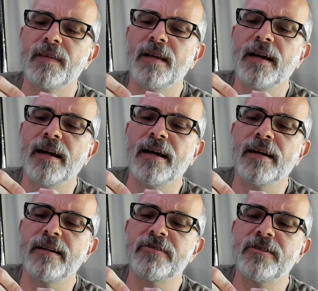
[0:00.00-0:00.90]

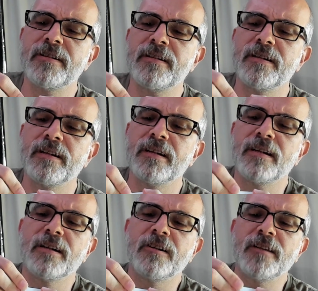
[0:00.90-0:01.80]
And it should
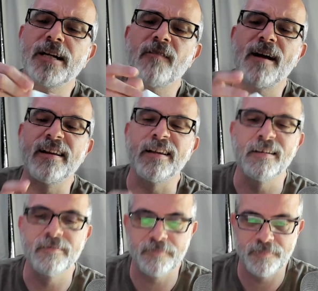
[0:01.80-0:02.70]
click right
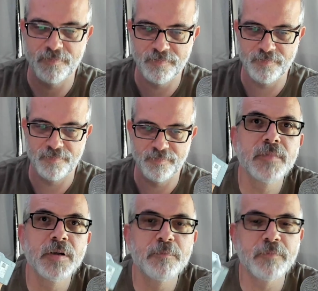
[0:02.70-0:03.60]
in.
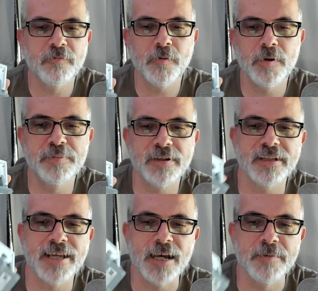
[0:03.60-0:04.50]
Before we plug the
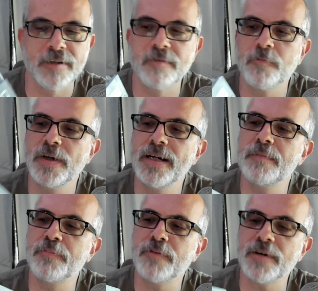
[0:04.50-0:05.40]
cam in, we need
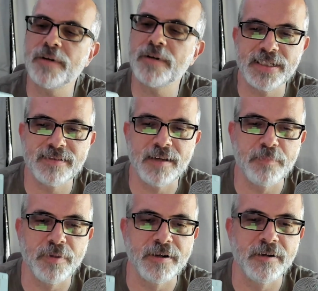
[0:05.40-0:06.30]
to press the
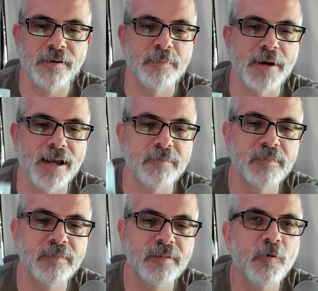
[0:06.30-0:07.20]
reset button on the
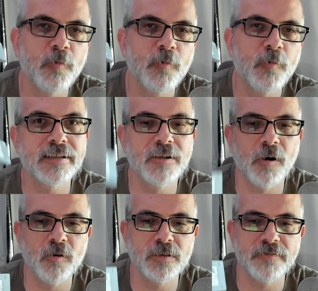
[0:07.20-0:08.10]
bottom. We're actually going
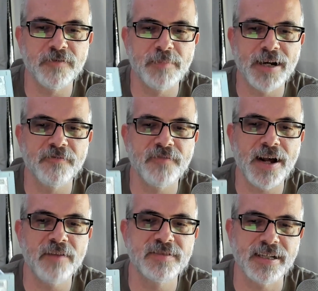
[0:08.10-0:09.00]
to hold it for about
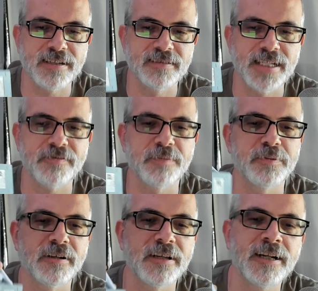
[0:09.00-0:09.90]
5 seconds after
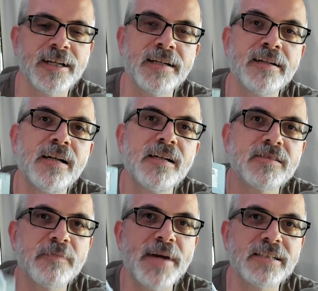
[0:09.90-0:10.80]
plugging it in,
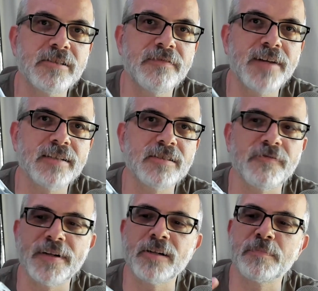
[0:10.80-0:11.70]
so make sure you've got your
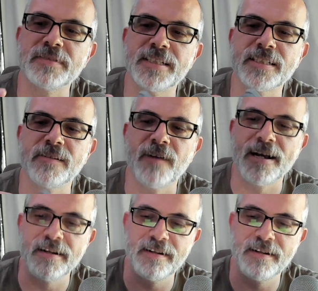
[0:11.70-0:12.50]
finger positioned right.